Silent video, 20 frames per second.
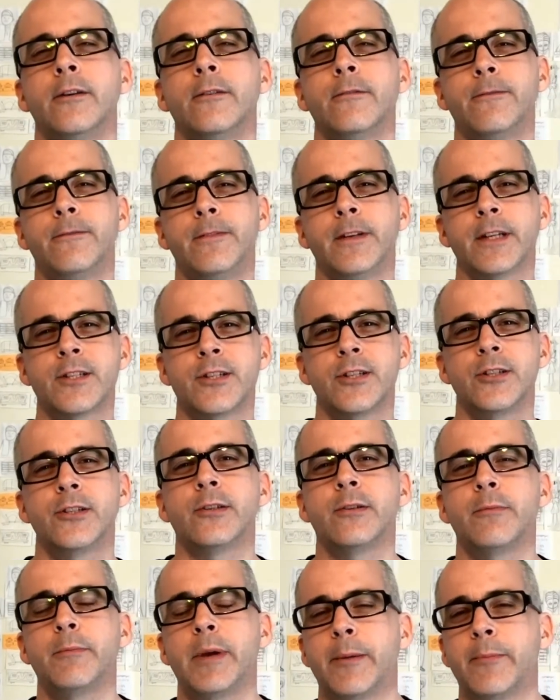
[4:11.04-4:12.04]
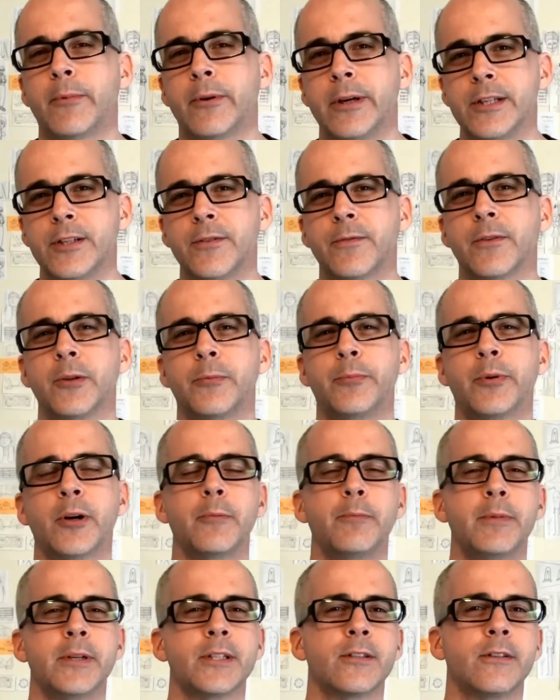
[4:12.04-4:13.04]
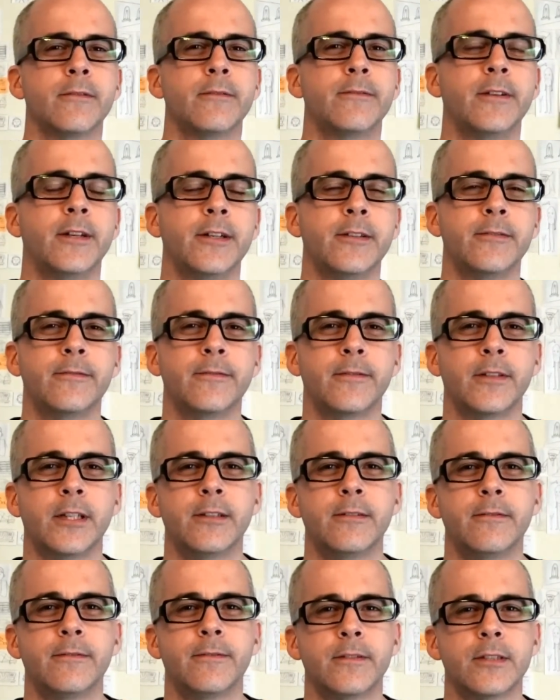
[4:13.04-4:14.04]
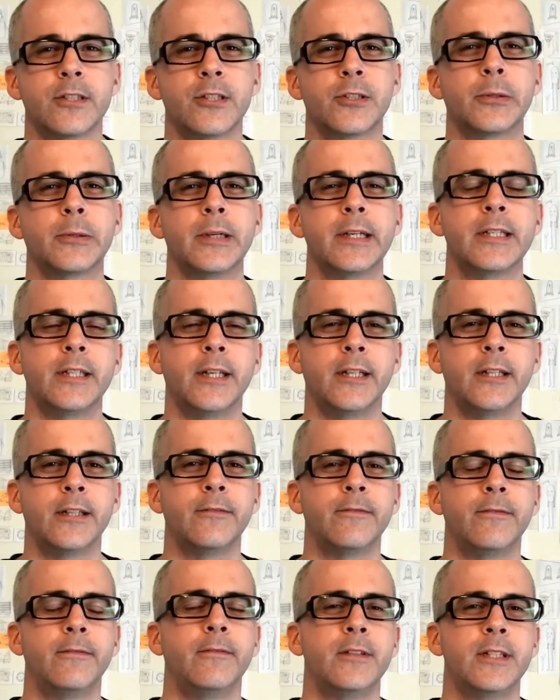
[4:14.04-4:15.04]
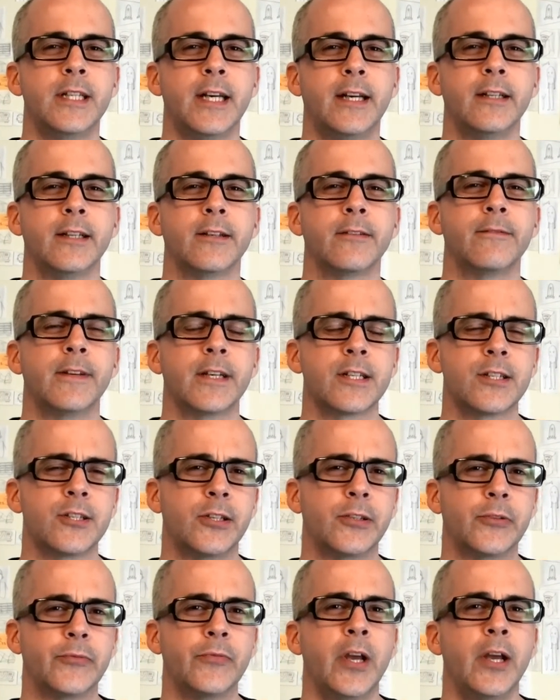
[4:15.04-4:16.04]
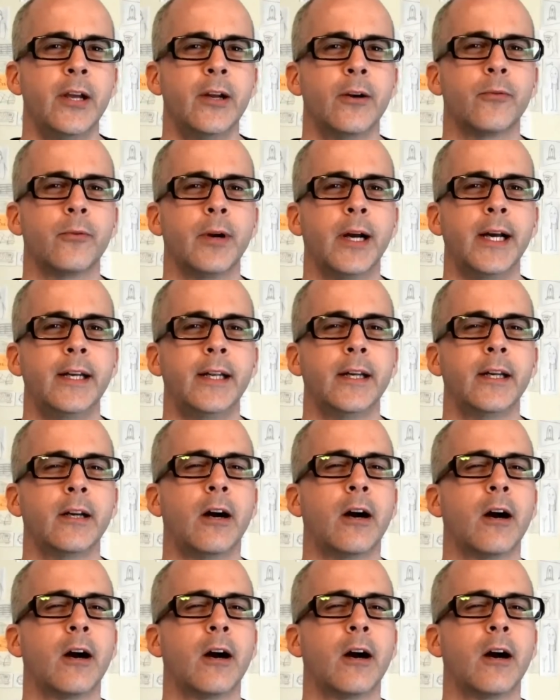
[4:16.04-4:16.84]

Fictional memories, for the purpose of storytelling fiction writing,